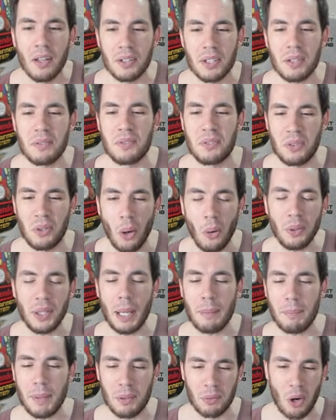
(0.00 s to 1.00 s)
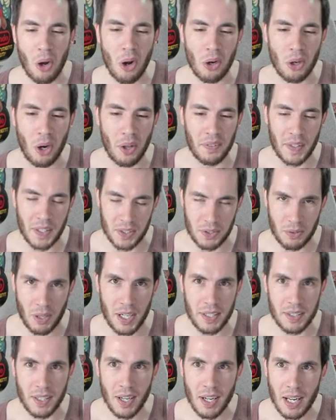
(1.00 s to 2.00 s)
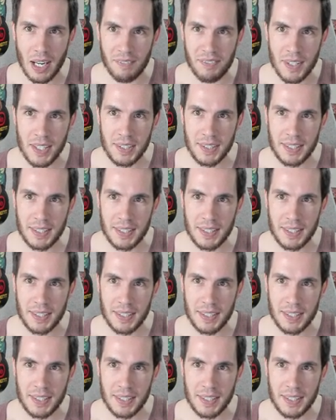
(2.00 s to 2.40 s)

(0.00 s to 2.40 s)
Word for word: you don't get me wrong on this, right? If this